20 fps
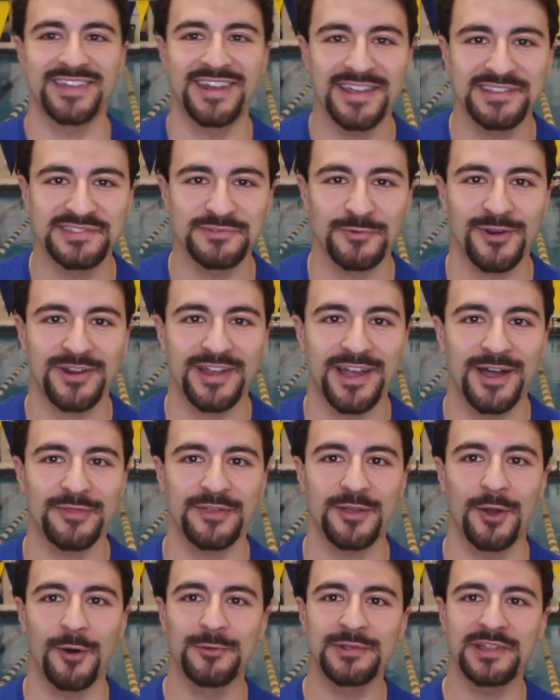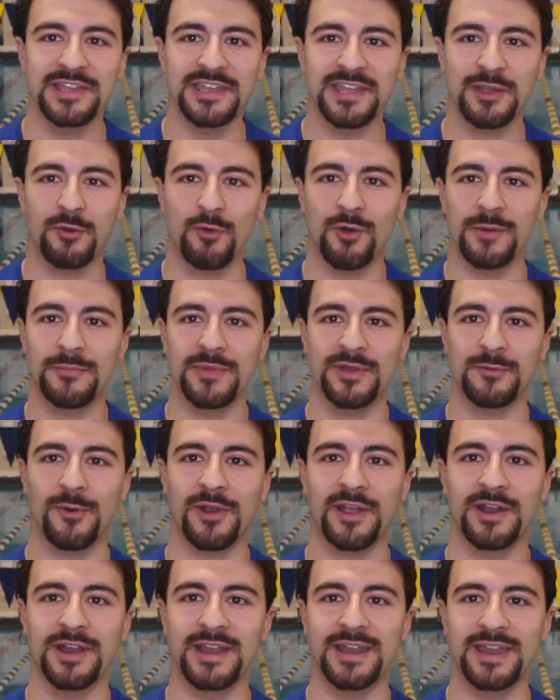Today's workout, the only equipment
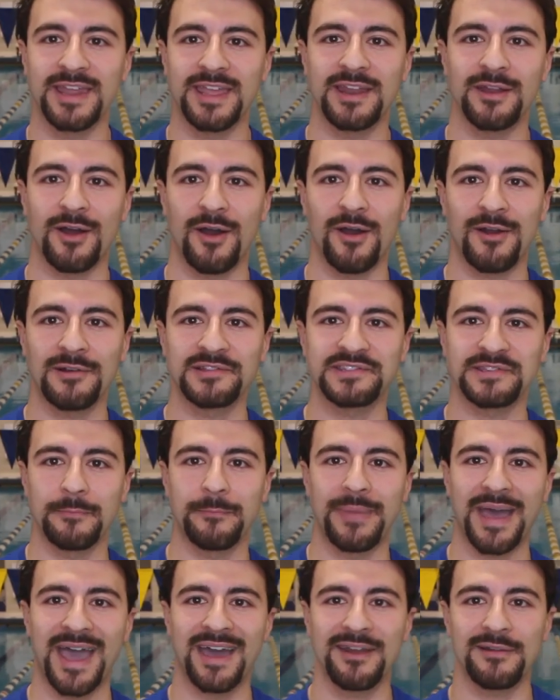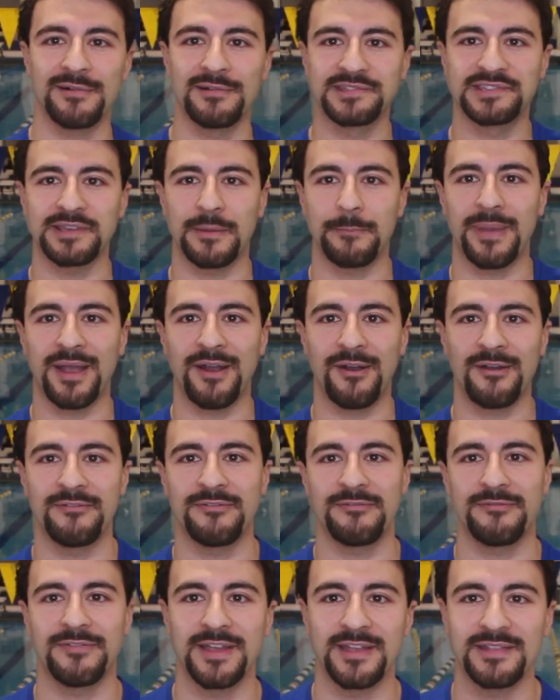we're gonna need are some paddles, a pair
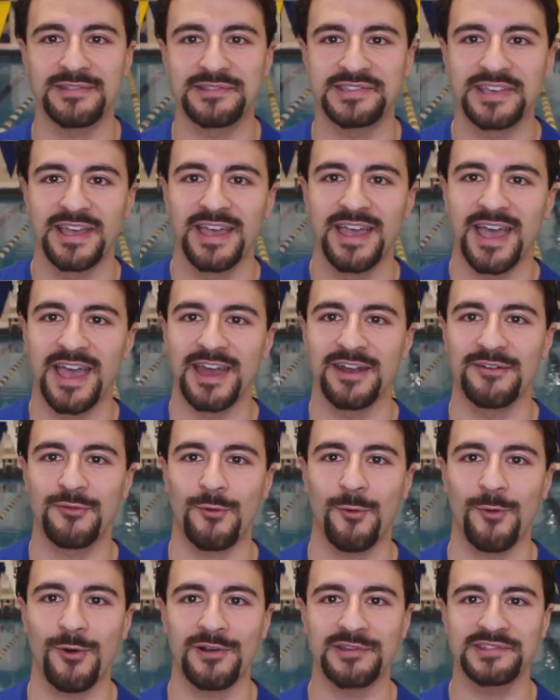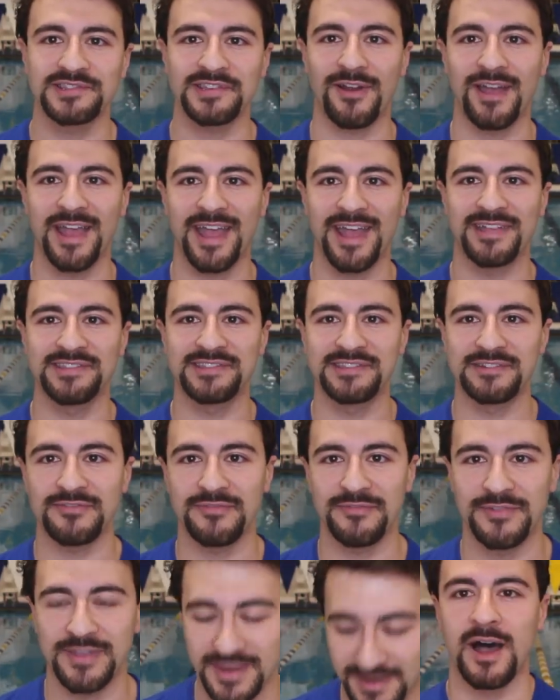of fins, and of course, our hands and
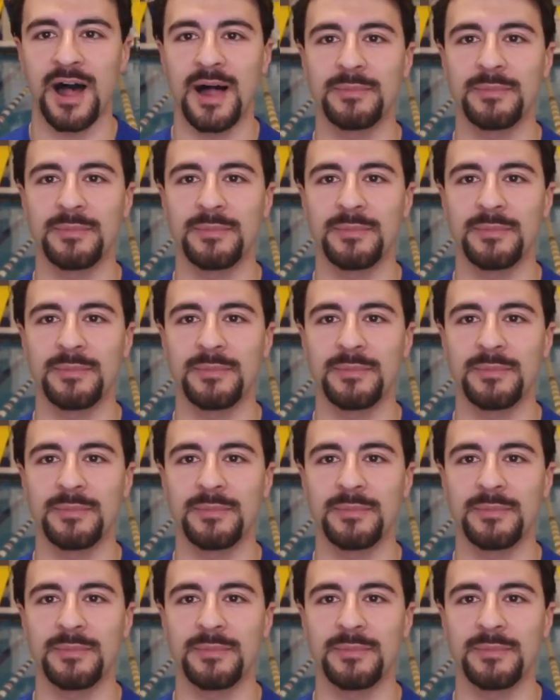feet.